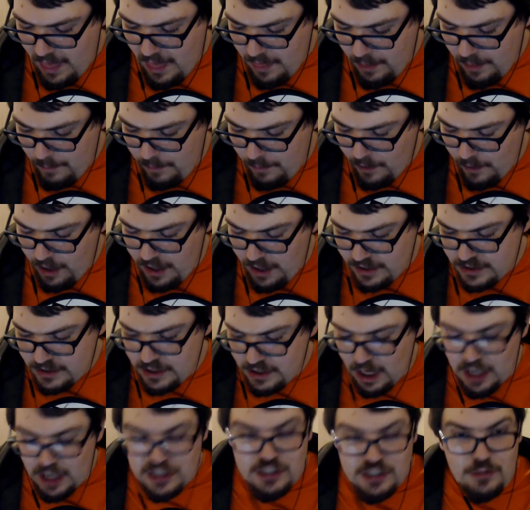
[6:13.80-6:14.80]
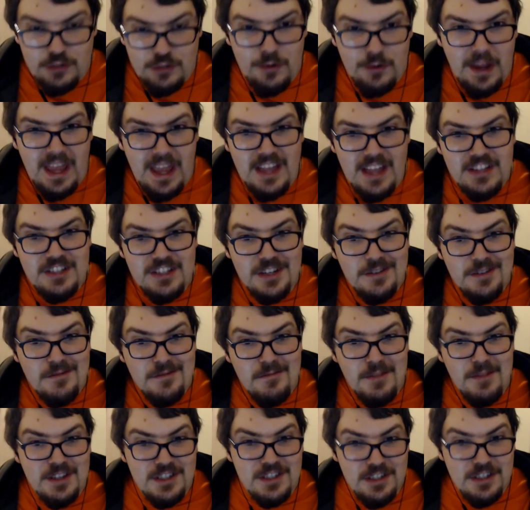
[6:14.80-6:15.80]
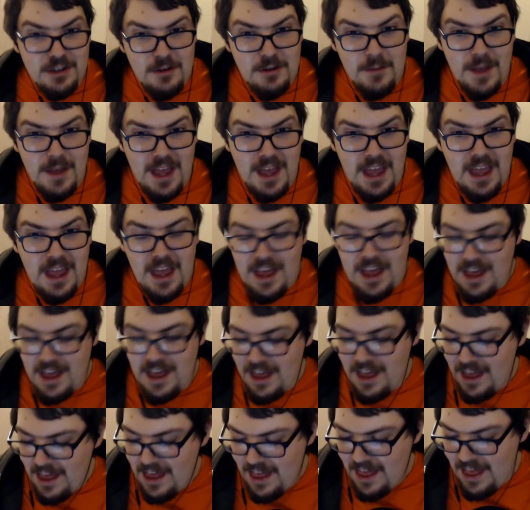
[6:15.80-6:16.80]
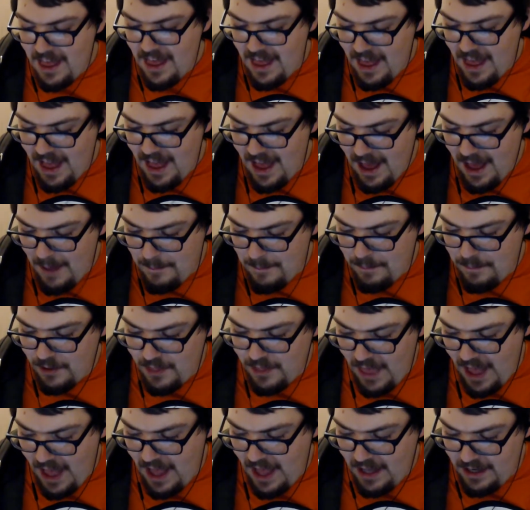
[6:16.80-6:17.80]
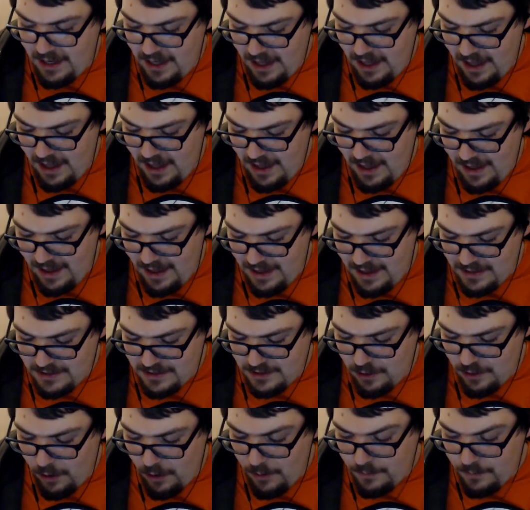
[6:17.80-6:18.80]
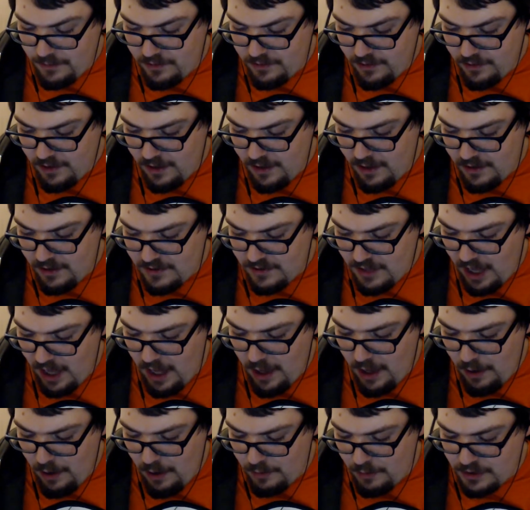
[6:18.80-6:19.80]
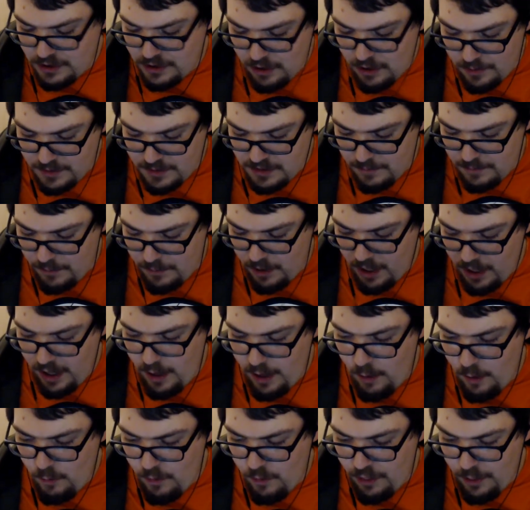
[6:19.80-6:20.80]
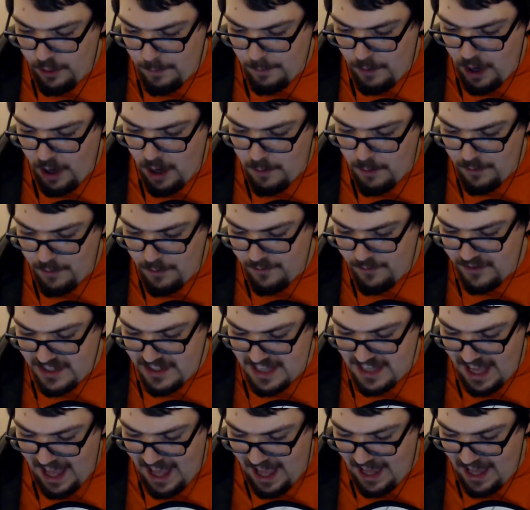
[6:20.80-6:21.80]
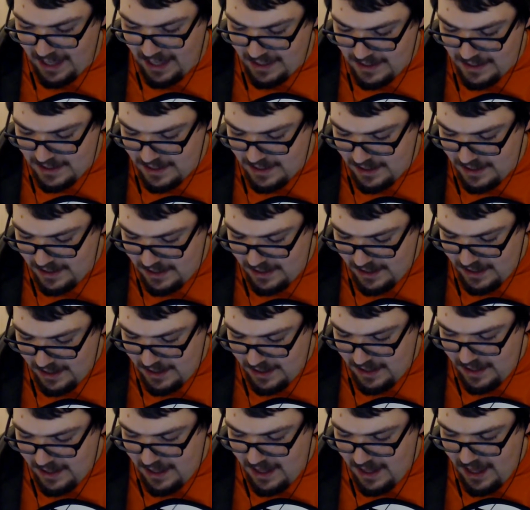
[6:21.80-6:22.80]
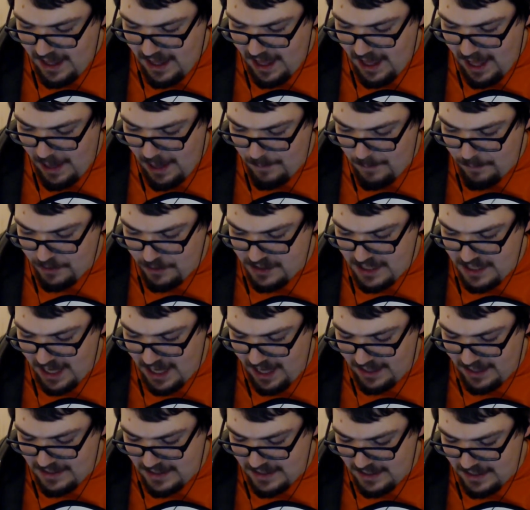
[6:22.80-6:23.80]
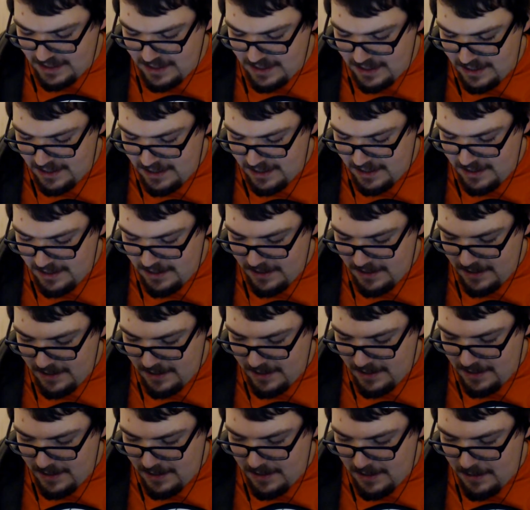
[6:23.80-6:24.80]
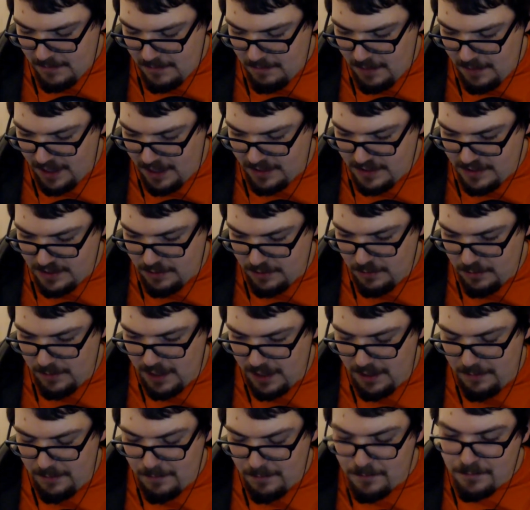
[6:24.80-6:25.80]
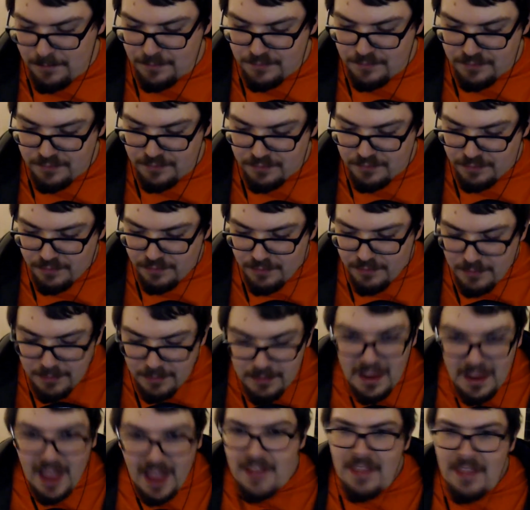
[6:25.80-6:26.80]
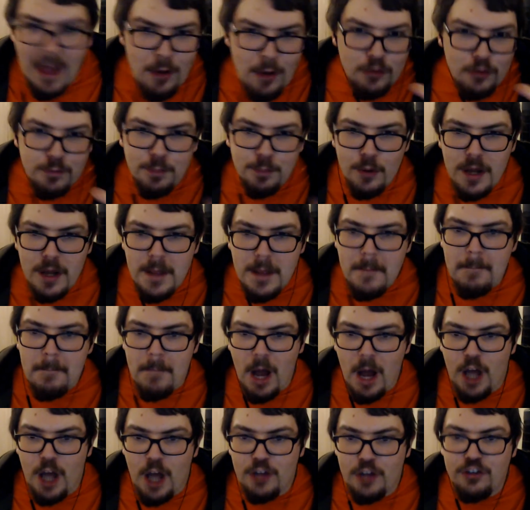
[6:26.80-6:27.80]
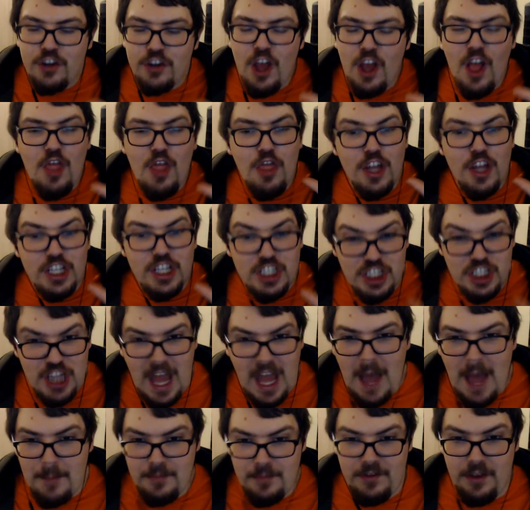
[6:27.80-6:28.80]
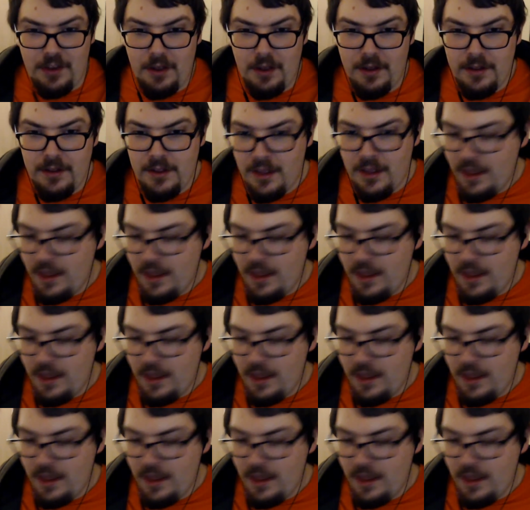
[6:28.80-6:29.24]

The bullet starts to reach Mitsumi, but then it stops. Tayo stops the bullet with the palm of his hand and protected Mitsumi. And that was pretty much the chapter.